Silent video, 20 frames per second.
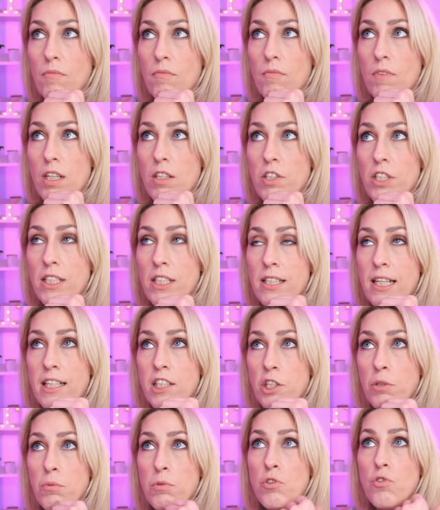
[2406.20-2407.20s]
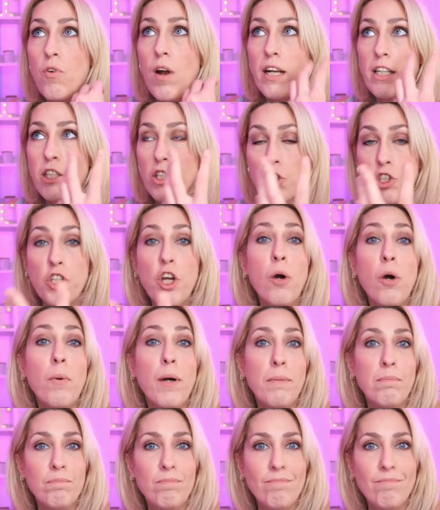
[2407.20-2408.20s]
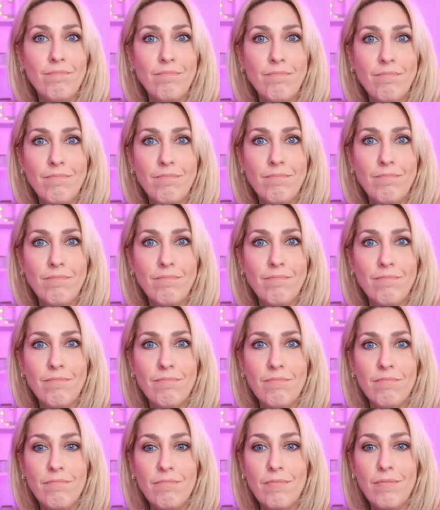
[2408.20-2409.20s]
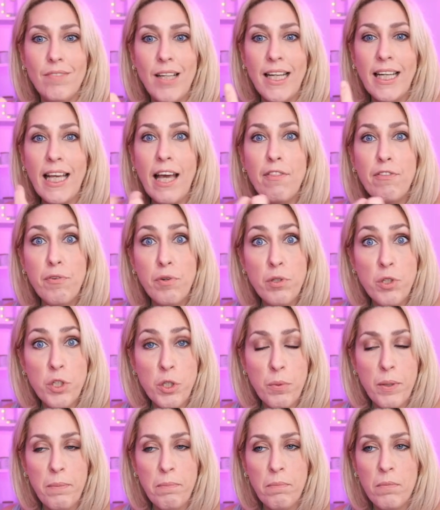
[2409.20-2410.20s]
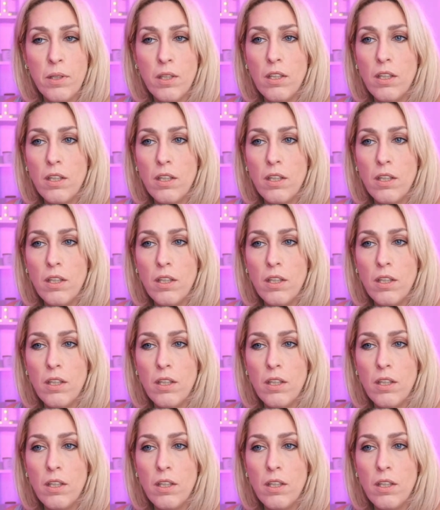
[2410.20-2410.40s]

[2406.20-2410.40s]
she's saying she was trying to show him and get through to him,